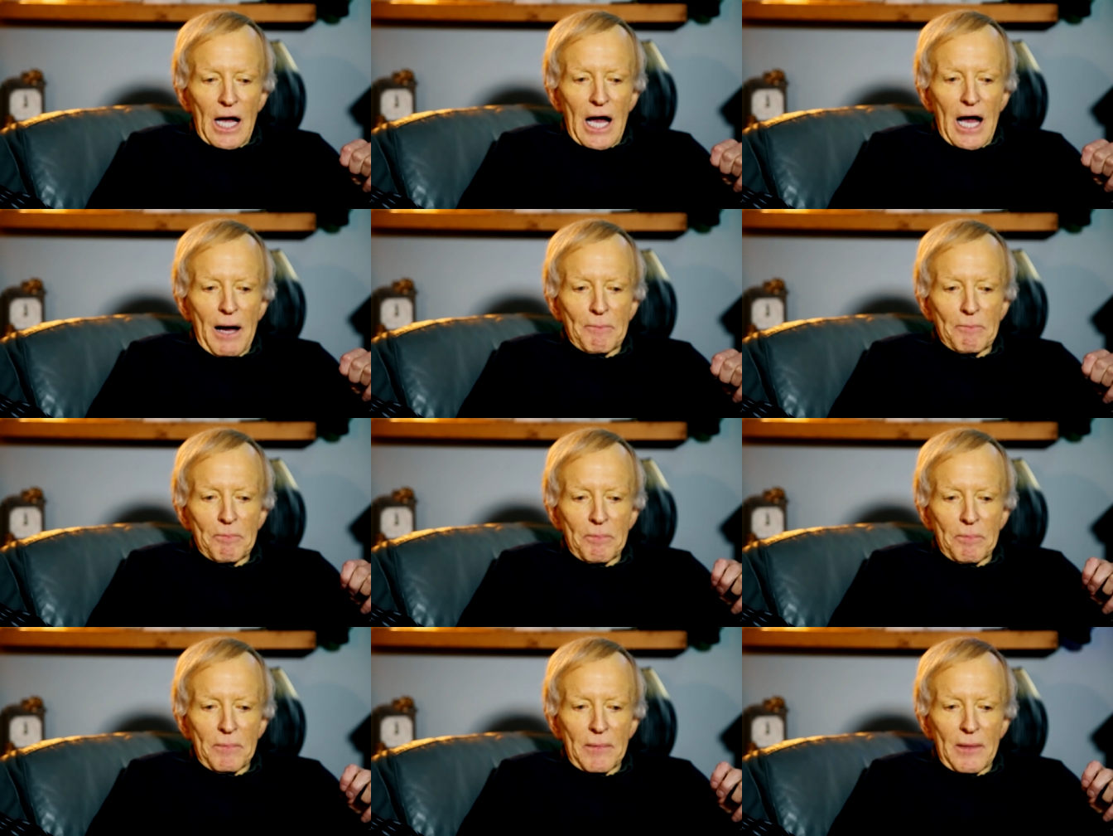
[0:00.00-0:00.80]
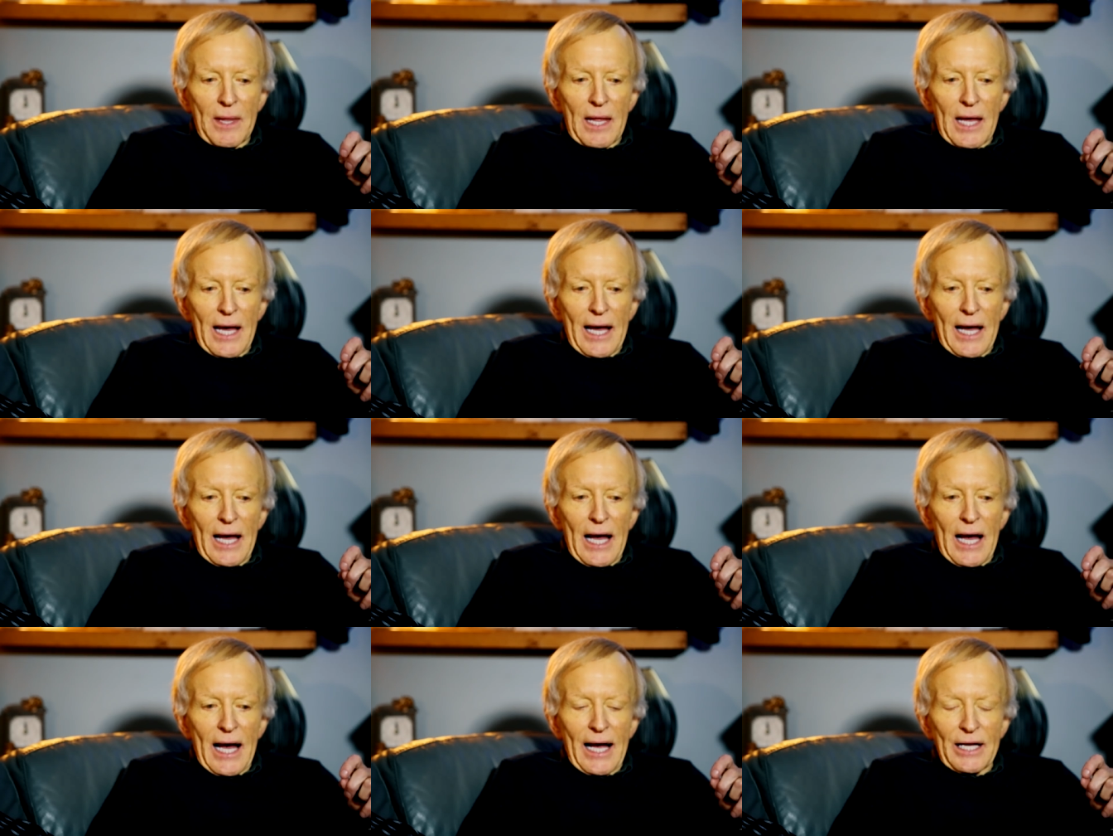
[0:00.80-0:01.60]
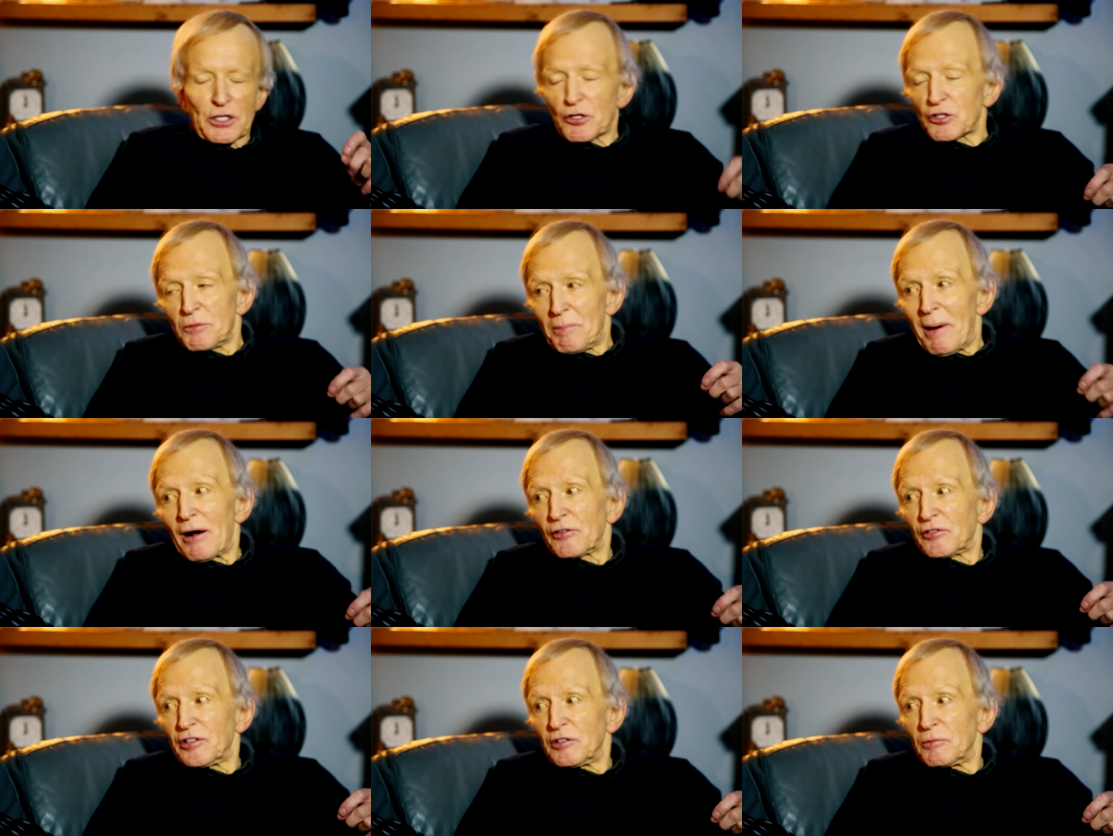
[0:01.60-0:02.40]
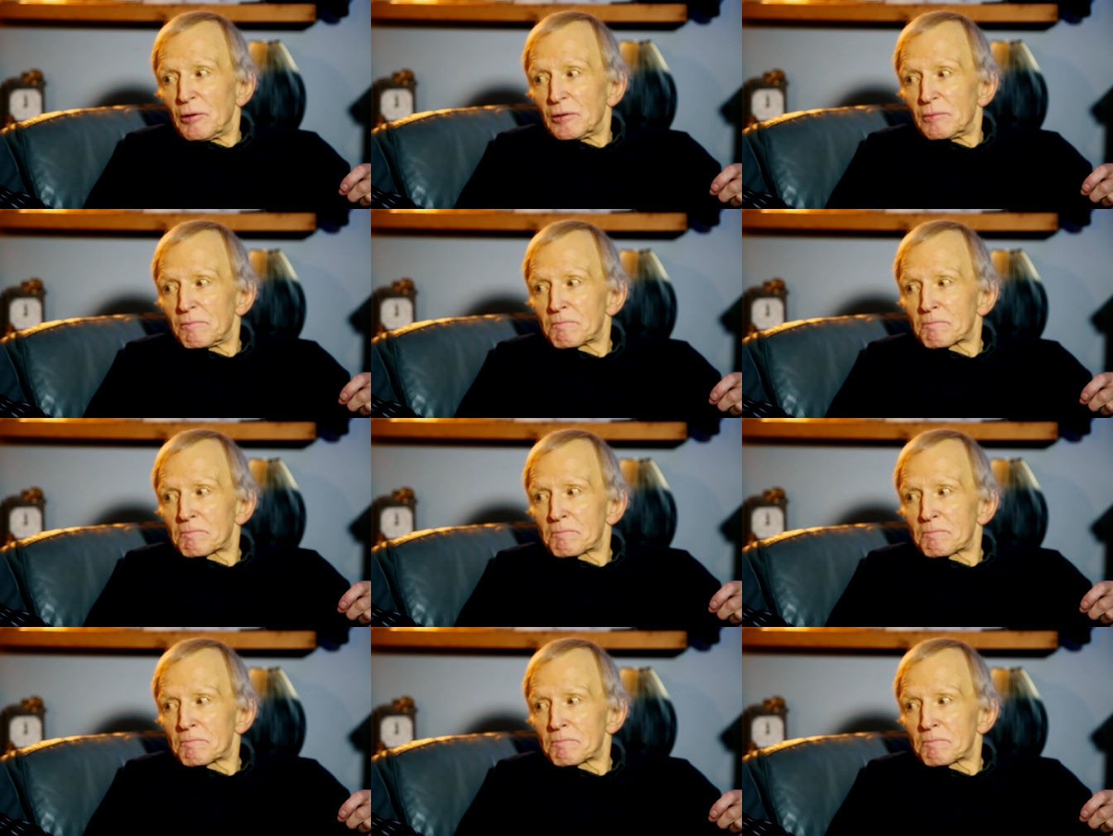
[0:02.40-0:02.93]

I took some paracetamol.